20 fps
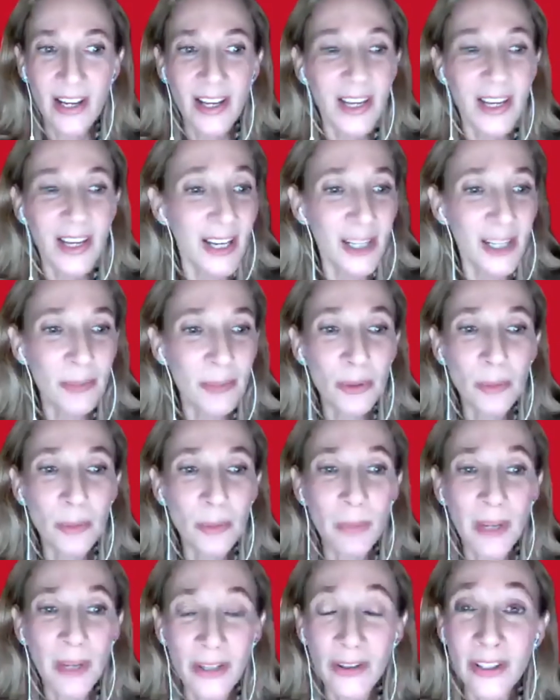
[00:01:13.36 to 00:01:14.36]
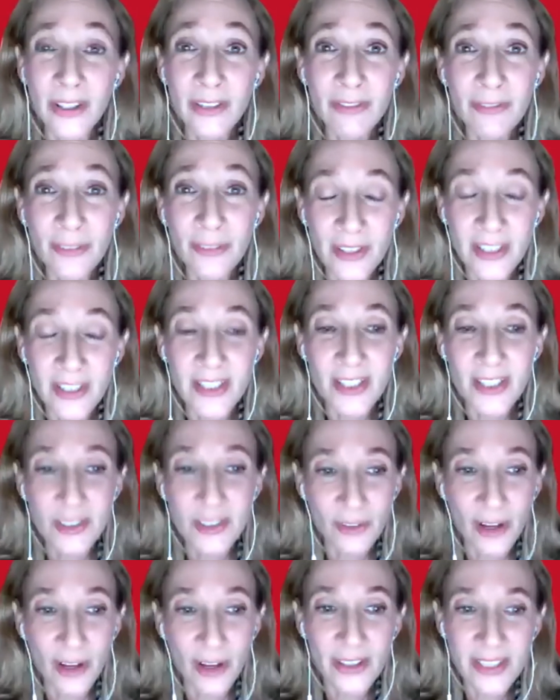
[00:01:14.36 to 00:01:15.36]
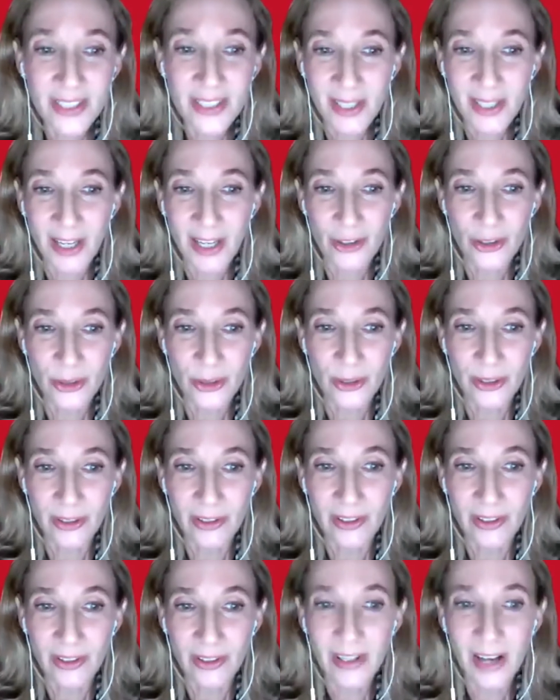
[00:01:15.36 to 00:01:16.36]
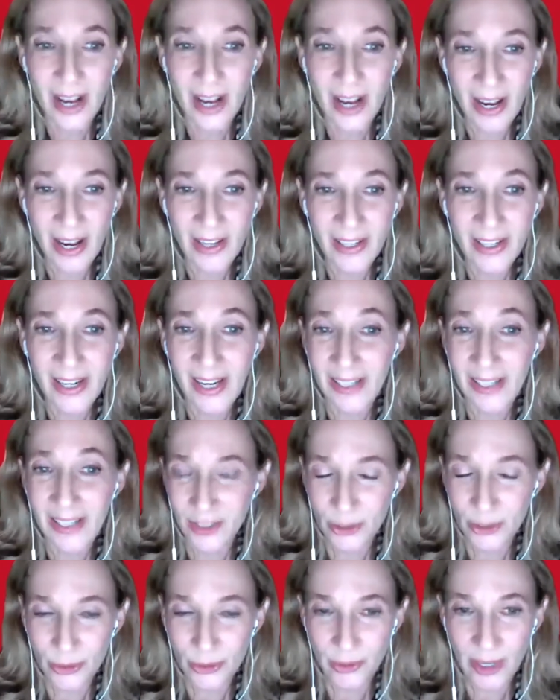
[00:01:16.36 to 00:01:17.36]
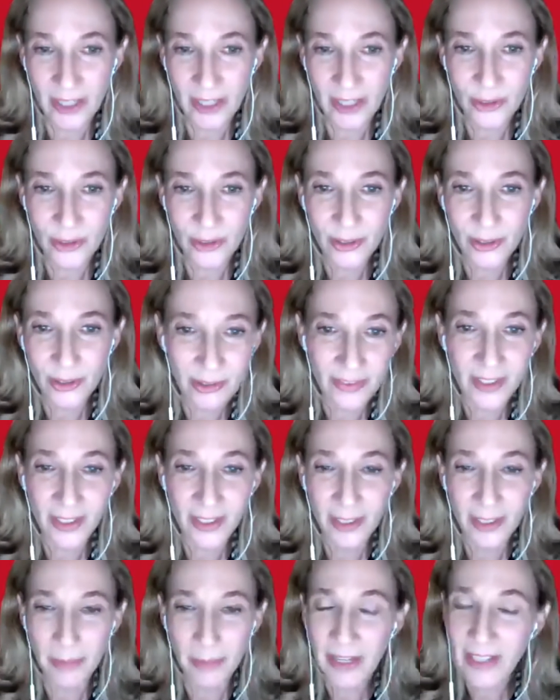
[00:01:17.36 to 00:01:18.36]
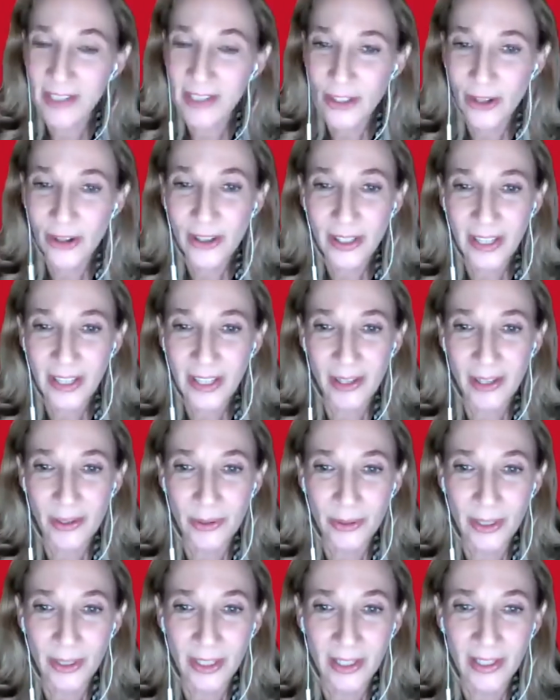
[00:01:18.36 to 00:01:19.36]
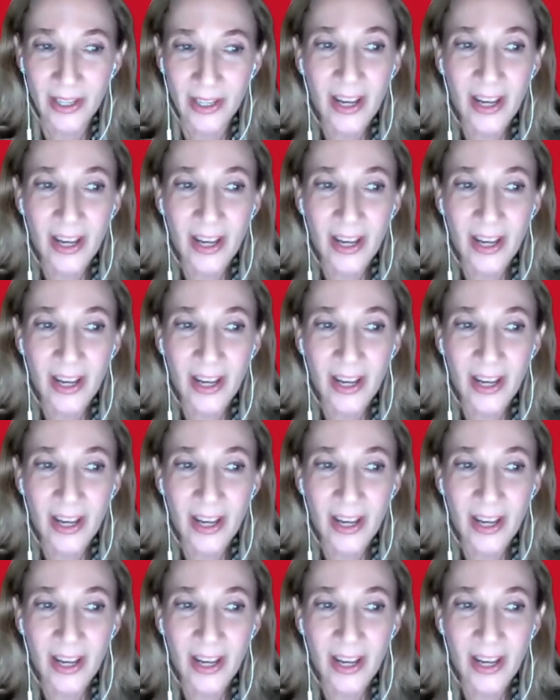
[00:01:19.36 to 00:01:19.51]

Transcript: In preparing for this fall schedule, I, as director of the Laband Art Gallery,